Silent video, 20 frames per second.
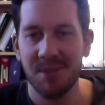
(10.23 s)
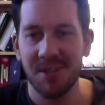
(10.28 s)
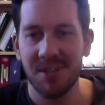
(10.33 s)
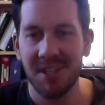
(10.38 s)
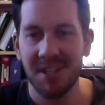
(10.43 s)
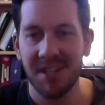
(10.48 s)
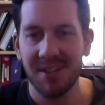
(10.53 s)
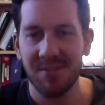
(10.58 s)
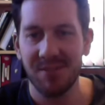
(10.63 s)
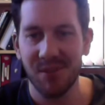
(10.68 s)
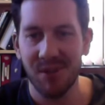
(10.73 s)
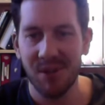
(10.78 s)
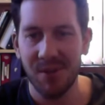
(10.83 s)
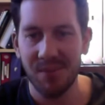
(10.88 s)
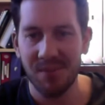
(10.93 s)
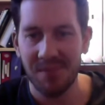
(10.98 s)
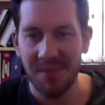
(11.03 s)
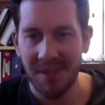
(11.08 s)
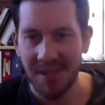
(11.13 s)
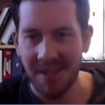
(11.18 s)
McLean
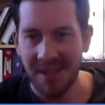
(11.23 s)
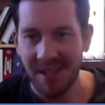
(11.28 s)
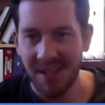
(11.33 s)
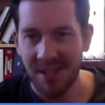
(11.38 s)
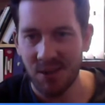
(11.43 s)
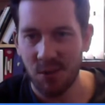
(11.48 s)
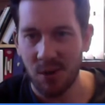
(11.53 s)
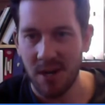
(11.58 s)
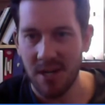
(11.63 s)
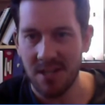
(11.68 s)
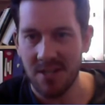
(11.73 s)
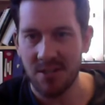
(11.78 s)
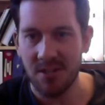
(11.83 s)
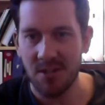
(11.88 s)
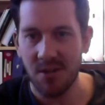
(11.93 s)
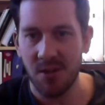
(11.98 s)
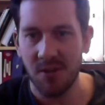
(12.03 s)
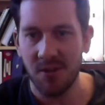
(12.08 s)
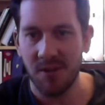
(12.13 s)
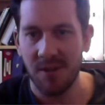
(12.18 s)
from
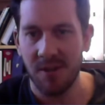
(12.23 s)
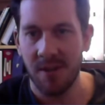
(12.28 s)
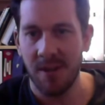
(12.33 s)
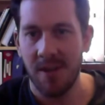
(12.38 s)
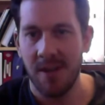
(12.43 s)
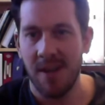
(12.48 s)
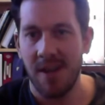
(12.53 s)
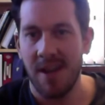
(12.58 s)
Greystone.